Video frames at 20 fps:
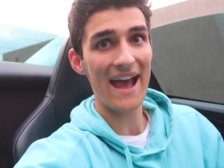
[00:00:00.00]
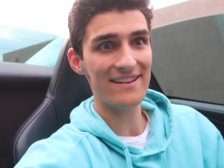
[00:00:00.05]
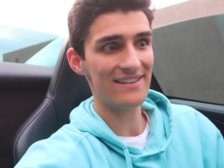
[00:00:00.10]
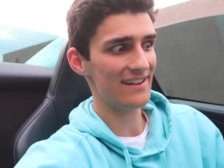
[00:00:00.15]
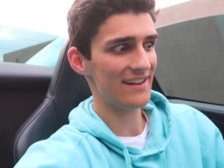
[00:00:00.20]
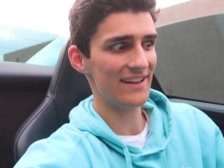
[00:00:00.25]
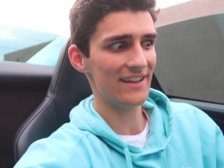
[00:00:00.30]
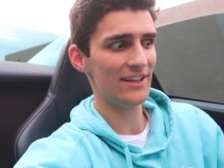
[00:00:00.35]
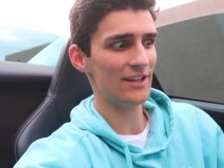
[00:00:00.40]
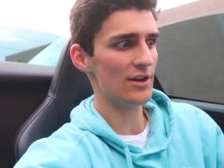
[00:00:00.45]
I
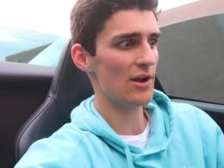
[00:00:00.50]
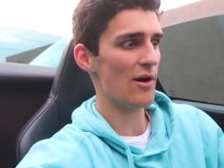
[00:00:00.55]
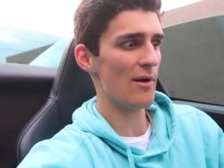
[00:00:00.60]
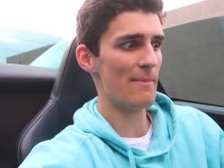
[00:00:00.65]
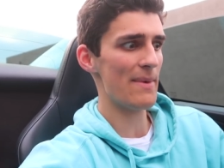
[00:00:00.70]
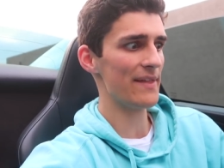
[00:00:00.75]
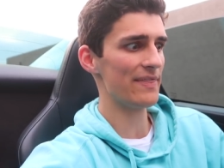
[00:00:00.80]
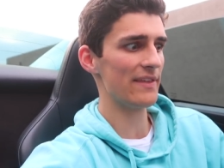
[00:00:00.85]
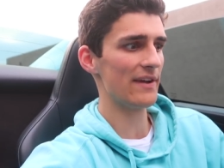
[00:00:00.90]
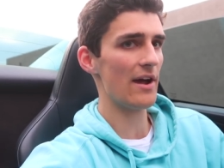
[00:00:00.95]
did it, you know, a
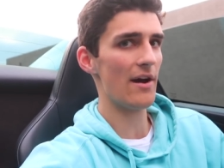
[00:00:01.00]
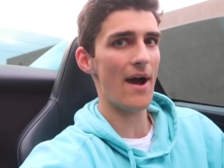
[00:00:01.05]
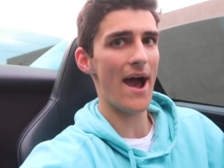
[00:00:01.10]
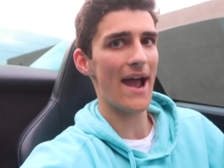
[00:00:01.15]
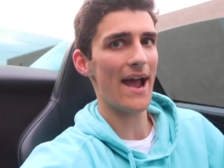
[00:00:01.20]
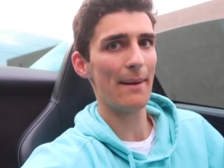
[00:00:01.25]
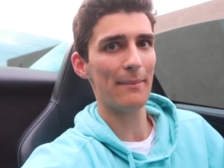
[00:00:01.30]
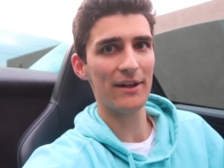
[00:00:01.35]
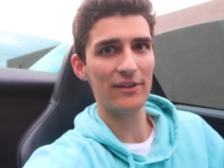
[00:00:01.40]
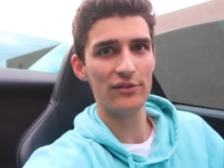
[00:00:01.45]
month ago.
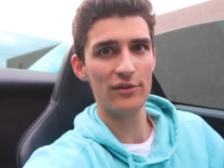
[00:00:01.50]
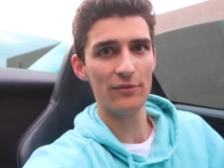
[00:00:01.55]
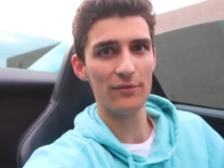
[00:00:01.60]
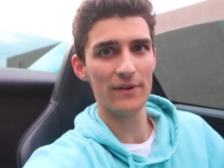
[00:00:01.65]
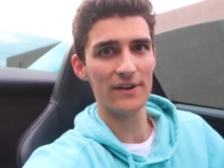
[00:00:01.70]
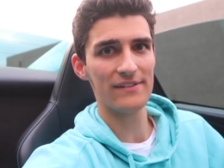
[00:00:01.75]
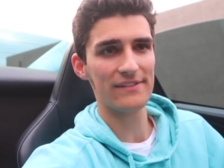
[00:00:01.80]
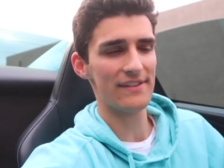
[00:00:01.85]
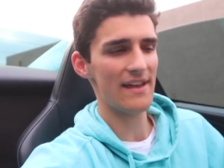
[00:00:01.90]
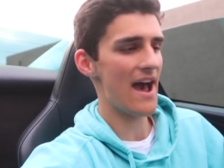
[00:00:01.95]
I got my two
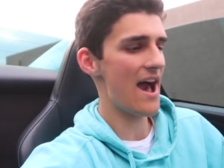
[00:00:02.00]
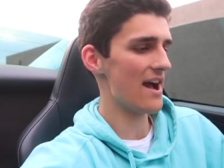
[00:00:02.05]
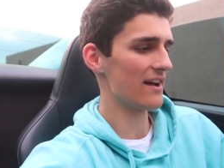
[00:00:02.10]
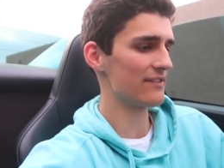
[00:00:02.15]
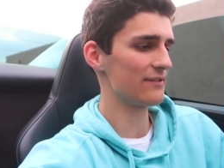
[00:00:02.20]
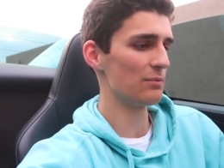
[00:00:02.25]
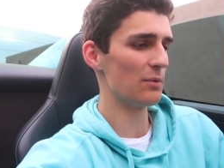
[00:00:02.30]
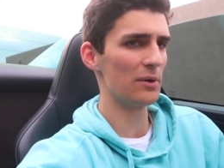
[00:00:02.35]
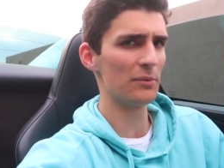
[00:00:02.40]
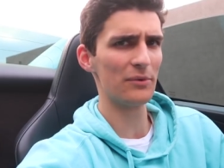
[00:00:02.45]
free
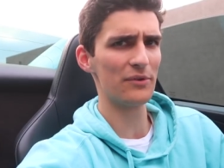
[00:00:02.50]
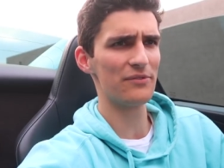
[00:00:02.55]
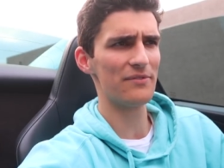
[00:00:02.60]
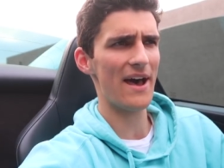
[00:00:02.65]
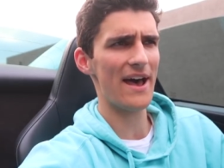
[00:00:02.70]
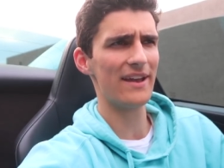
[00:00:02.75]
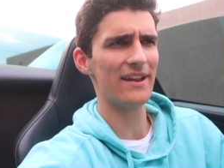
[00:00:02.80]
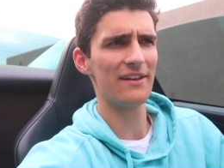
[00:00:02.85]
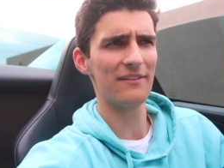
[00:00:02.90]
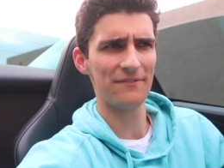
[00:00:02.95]
stocks. One was
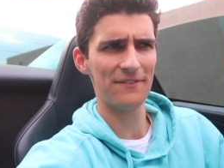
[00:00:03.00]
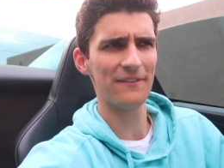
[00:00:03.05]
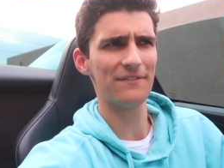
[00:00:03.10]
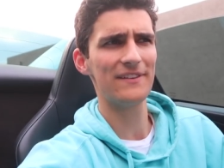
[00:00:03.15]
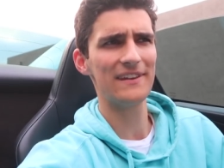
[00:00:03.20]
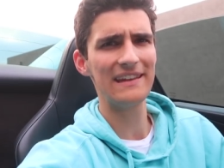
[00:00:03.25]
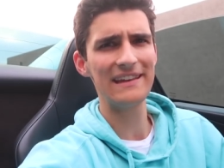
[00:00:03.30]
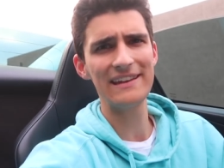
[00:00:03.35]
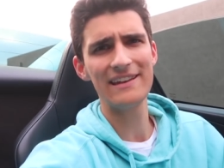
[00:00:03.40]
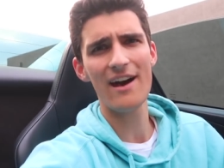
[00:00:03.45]
valued at
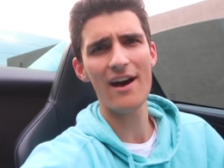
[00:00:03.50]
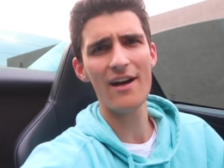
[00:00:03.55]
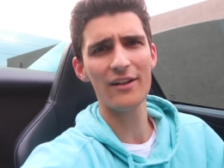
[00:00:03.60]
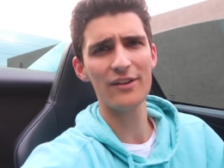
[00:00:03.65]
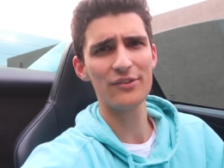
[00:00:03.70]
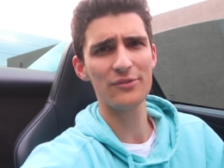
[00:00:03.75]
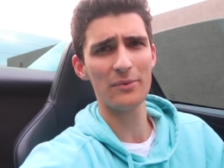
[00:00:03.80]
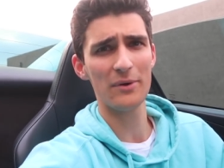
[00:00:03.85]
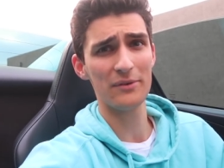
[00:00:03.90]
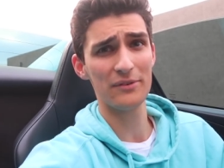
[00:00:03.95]

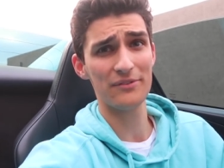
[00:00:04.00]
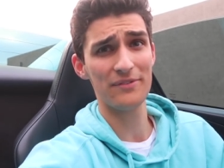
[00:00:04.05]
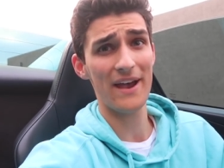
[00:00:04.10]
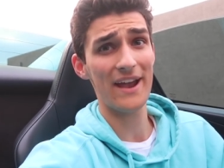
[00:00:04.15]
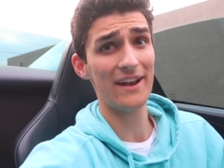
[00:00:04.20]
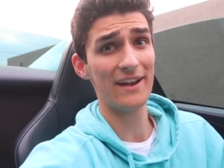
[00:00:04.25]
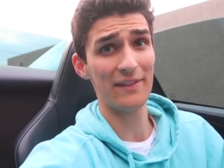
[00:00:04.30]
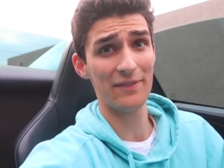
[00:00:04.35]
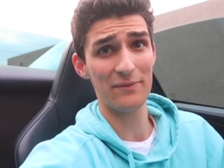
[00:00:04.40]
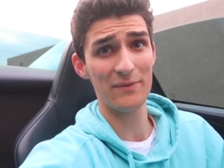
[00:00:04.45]
$15, one was
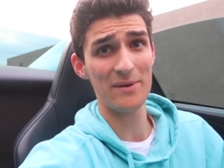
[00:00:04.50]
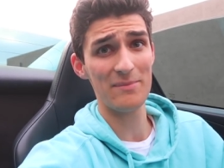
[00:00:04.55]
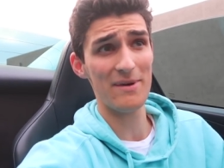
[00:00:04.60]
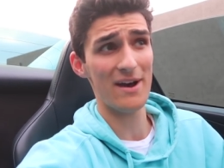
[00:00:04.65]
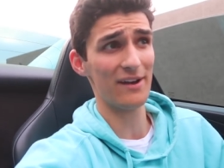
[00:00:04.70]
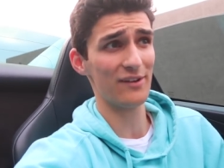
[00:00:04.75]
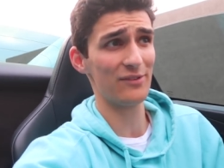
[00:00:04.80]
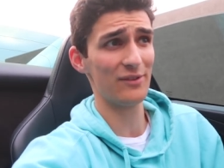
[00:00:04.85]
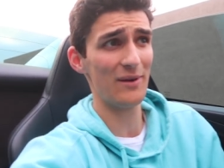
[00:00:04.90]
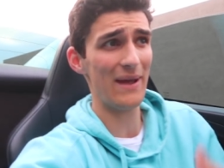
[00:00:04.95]
valued at three
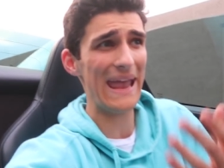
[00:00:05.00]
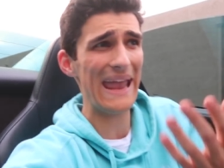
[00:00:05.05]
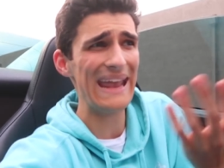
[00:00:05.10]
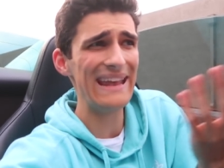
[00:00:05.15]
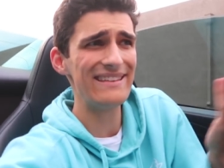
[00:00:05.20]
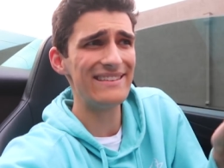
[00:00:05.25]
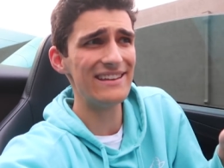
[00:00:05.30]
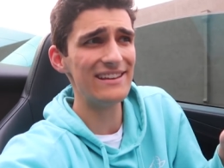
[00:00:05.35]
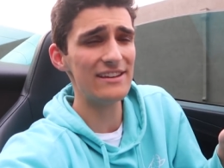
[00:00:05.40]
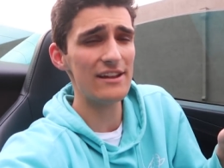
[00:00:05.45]
bucks. So
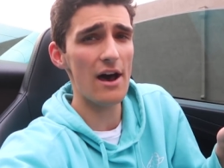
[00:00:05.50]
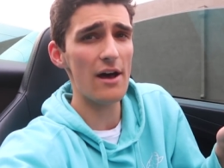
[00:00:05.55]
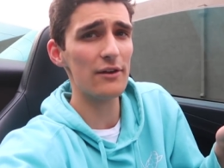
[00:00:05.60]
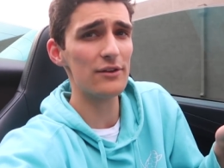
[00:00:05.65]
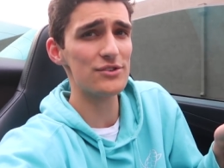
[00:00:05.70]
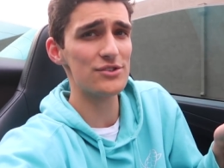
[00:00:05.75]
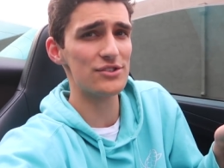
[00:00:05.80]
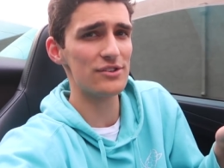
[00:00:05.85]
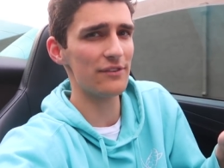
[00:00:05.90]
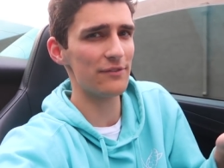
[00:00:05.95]

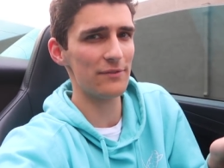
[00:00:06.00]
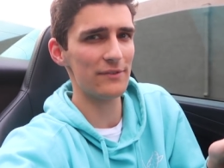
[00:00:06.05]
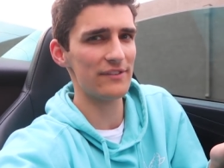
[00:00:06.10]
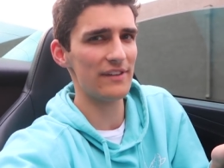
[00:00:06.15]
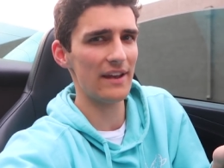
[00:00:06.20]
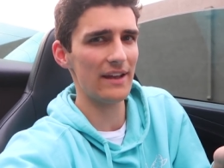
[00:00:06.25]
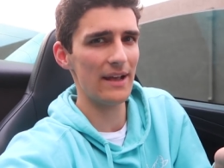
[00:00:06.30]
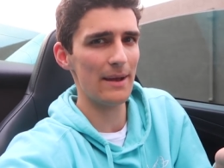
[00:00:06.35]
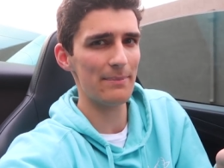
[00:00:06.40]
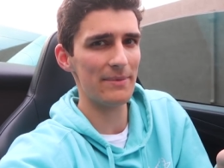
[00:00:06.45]
$18 just for
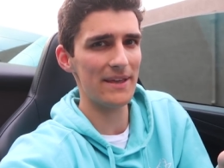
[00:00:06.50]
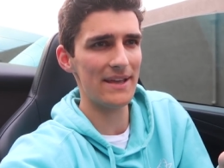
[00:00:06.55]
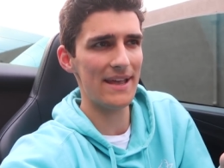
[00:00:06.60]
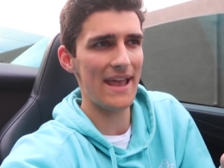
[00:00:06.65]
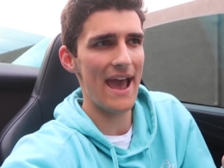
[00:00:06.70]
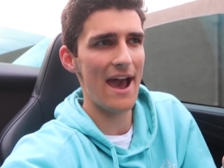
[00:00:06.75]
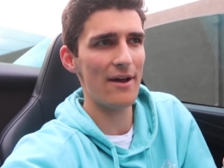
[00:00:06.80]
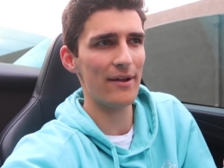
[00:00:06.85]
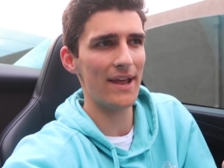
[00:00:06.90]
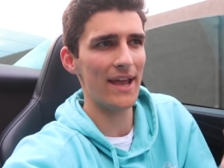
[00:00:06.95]
setting up the
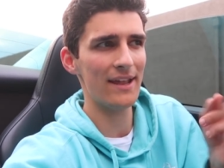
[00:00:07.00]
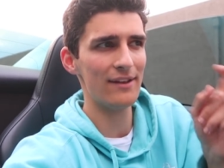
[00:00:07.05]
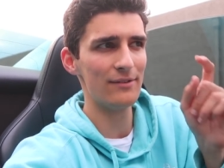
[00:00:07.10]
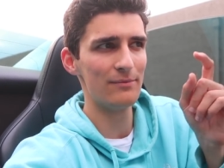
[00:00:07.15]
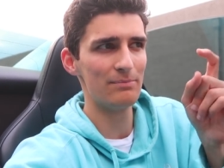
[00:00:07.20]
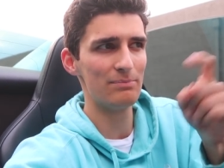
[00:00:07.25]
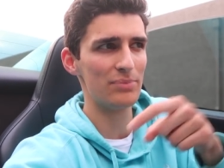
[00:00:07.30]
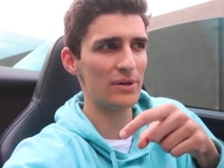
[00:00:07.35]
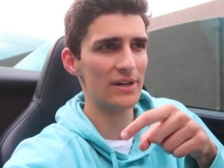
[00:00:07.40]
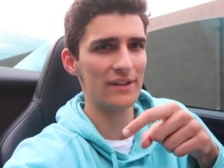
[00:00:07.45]
account
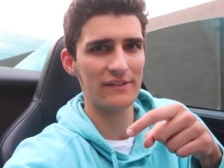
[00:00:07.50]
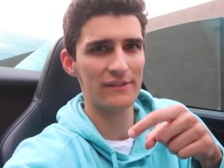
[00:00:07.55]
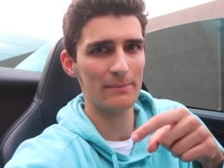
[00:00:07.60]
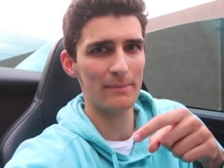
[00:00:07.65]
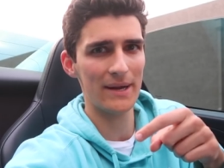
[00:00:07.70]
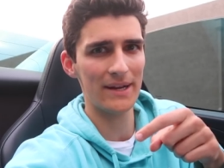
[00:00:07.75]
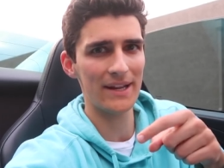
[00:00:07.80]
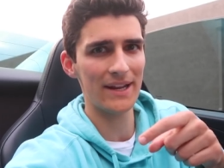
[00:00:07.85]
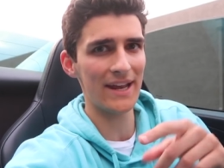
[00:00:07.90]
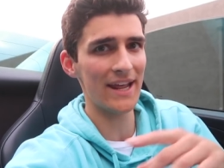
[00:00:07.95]
and putting some
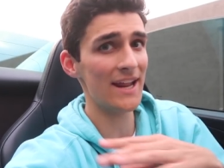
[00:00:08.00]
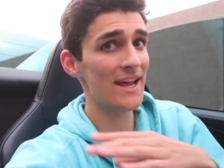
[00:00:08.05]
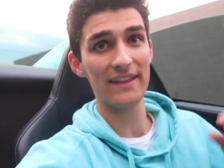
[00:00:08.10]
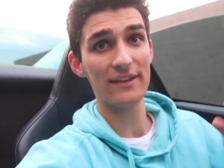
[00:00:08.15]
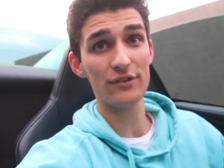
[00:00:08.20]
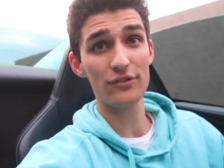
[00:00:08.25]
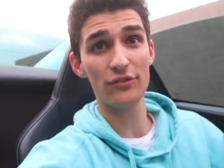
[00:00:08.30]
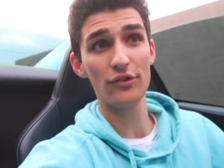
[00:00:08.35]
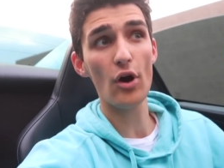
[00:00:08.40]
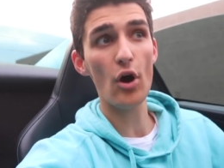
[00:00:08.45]
money in it. And
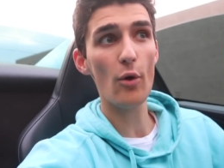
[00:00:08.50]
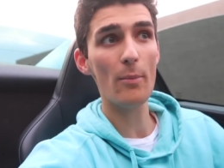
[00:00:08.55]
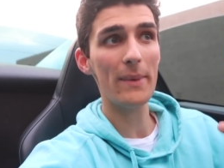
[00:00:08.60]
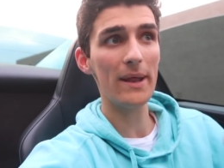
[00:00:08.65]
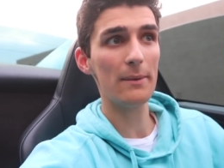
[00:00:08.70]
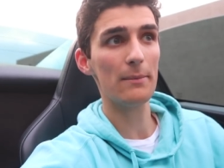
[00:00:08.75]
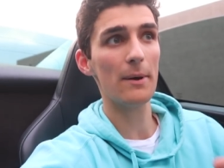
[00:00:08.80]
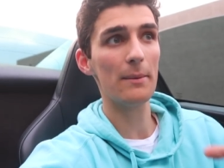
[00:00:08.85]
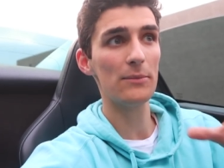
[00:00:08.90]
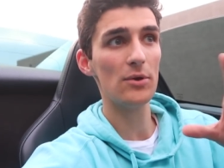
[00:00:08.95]
there's no
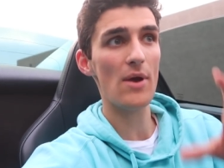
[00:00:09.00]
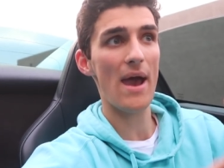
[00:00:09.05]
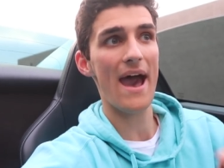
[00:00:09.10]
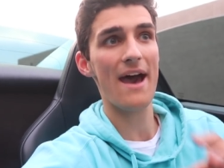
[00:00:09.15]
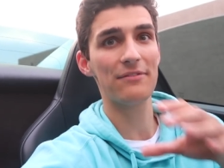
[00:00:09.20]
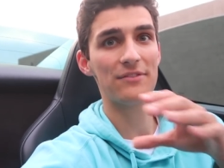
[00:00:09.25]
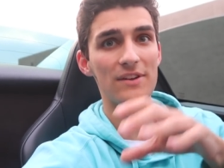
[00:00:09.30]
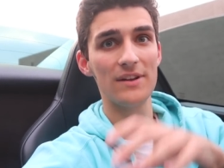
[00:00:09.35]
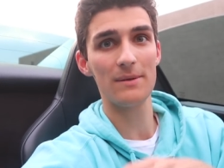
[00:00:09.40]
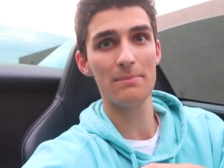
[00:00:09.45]
minimum you
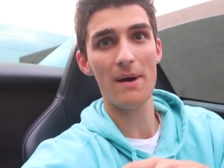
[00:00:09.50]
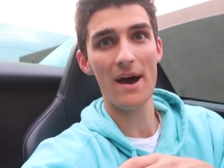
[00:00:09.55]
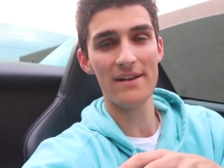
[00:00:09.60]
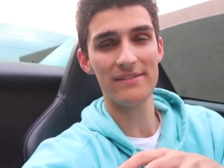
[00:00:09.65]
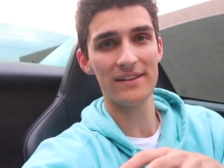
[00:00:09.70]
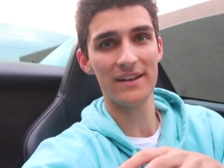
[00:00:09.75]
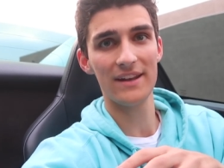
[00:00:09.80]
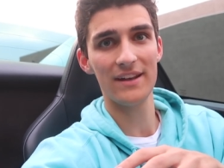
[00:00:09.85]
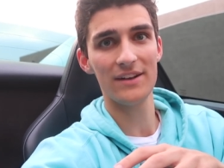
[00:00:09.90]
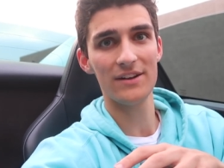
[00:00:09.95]
have to
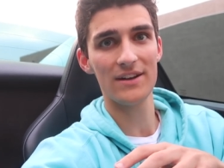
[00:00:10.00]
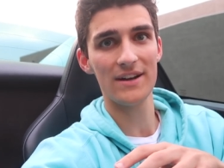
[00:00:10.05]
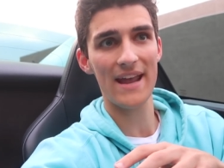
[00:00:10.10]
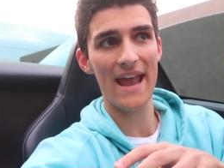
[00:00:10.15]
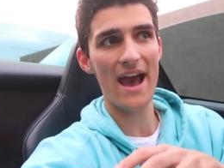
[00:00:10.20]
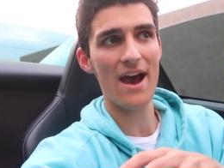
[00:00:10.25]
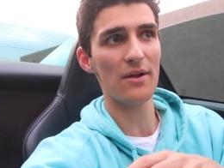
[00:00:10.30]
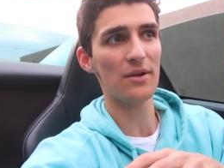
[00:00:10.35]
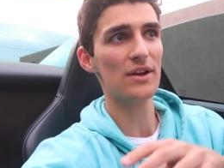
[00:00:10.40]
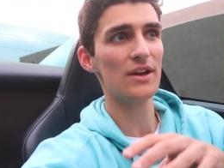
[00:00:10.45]
deposit into your
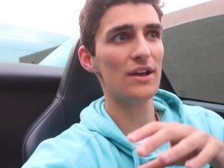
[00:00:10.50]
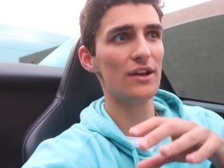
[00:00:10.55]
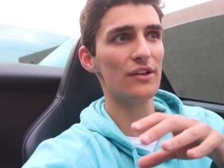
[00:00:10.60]
account.